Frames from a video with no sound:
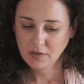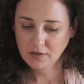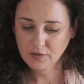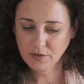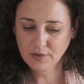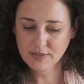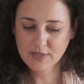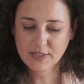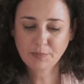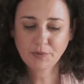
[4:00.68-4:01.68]
that there is
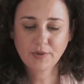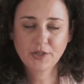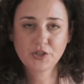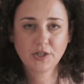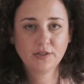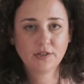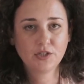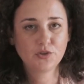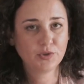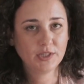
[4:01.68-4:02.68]
a separation
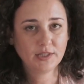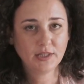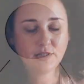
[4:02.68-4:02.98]
into yin